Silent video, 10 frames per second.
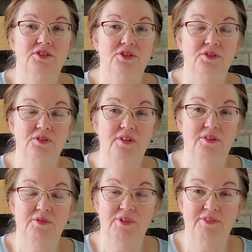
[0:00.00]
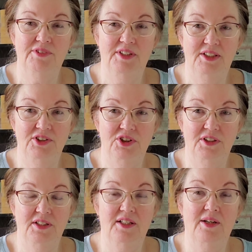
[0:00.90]
to the
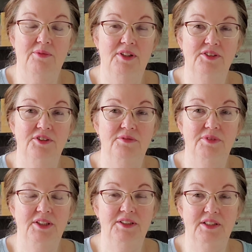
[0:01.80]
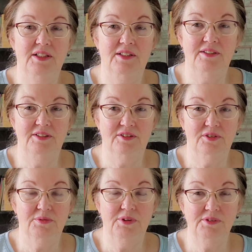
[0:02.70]
revelation, and I want to read a little
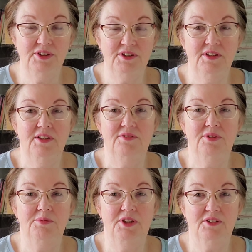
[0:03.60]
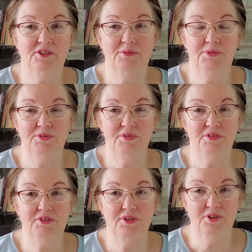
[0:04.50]
quote from Dr.
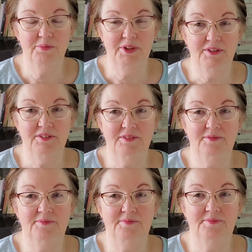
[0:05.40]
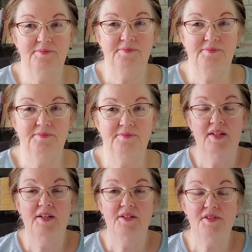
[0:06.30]
Baruch Korman.
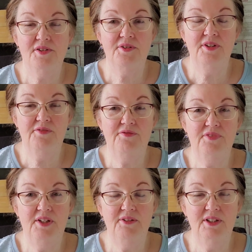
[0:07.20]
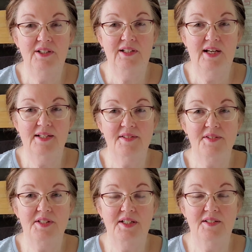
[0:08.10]
So, in the very
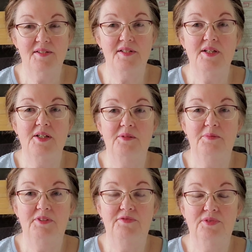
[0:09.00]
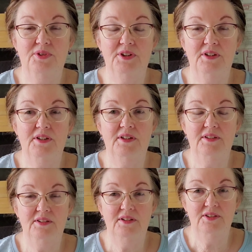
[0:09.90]
last days before
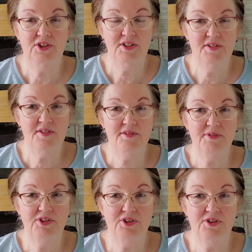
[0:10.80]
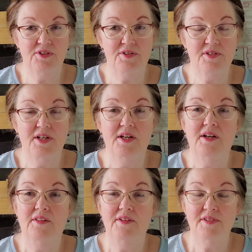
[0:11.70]
Jesus returns,
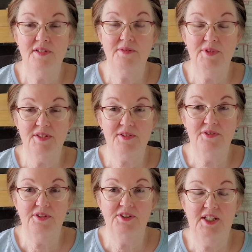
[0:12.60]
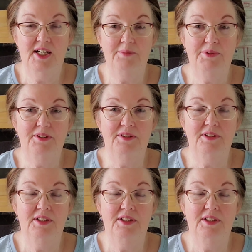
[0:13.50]
this is what's going to happen.